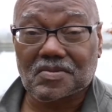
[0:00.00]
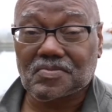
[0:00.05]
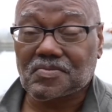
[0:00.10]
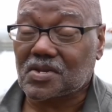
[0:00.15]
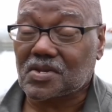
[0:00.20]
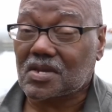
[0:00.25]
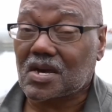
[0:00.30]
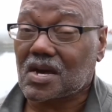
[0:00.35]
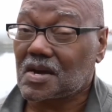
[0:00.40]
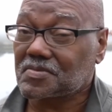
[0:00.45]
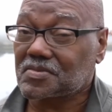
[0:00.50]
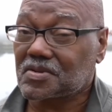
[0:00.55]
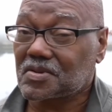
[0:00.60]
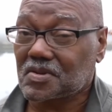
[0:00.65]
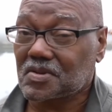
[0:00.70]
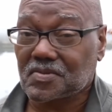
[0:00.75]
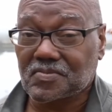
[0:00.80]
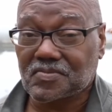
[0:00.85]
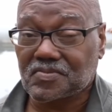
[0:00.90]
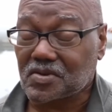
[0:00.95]
becomes
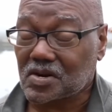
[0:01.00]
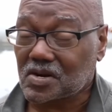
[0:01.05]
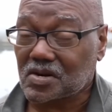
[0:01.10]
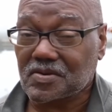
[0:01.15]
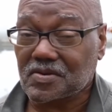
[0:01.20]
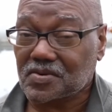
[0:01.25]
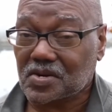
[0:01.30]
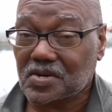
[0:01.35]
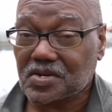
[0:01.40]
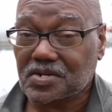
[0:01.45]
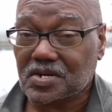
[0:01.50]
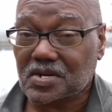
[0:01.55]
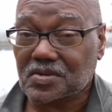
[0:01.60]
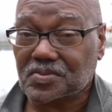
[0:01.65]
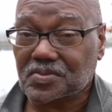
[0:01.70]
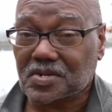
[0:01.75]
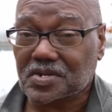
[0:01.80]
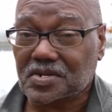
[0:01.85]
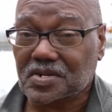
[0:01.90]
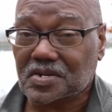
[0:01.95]
very, very
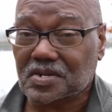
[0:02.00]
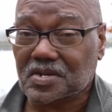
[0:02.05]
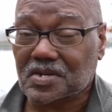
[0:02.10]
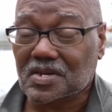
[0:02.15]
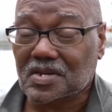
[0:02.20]
different.